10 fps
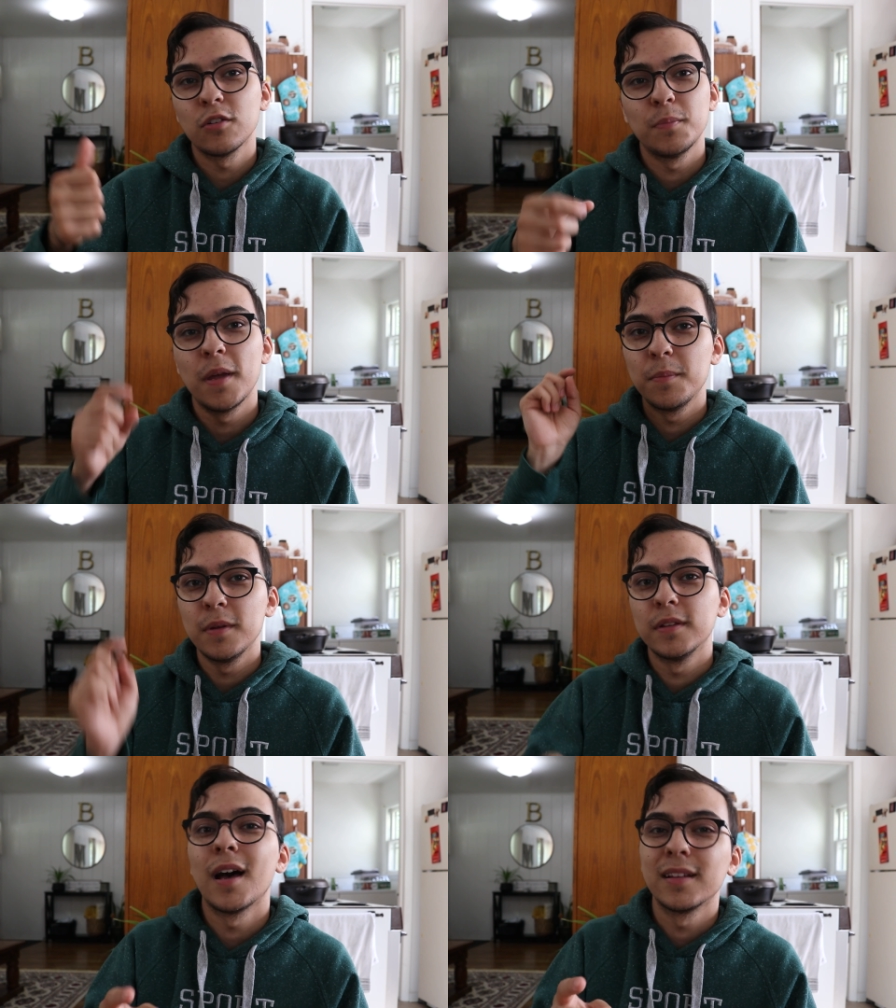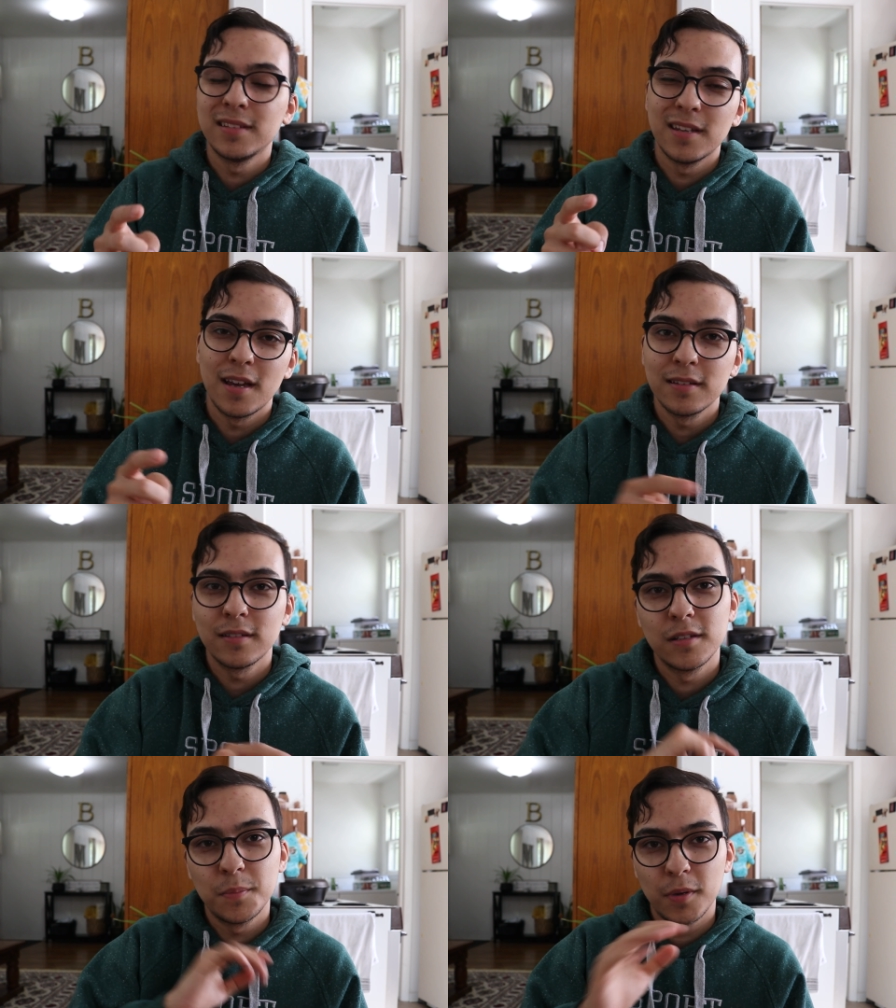or maybe not yet
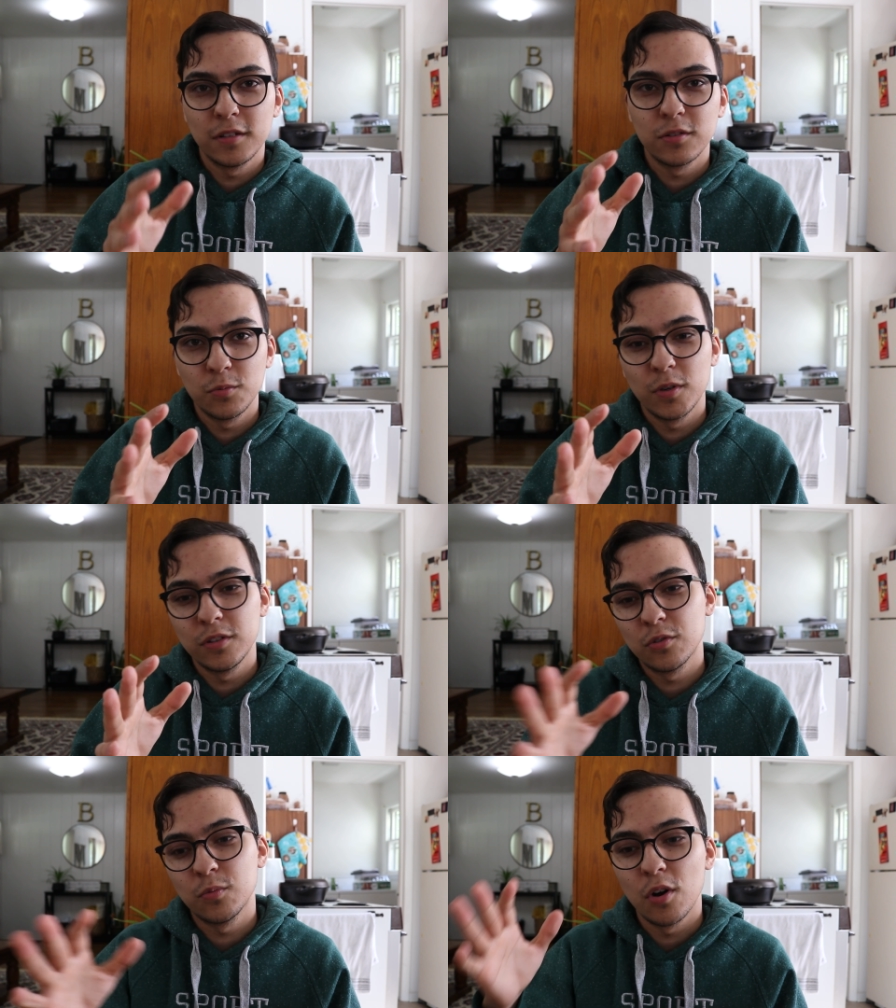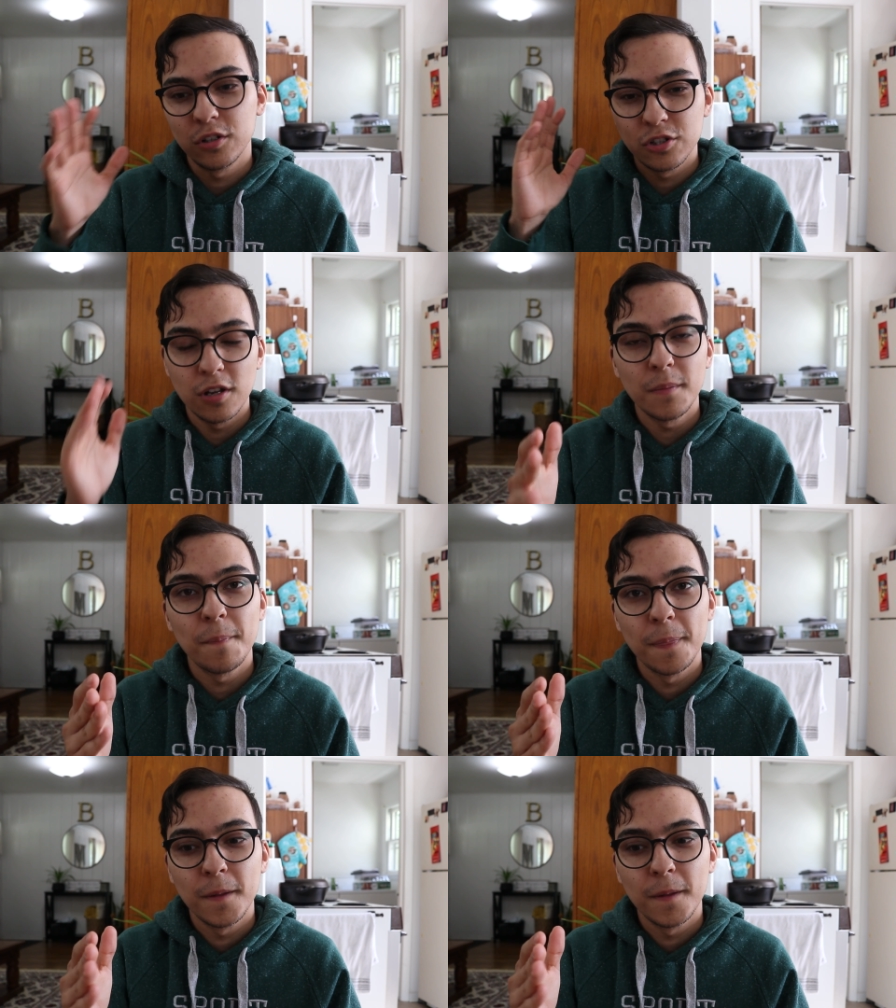depending when you're watching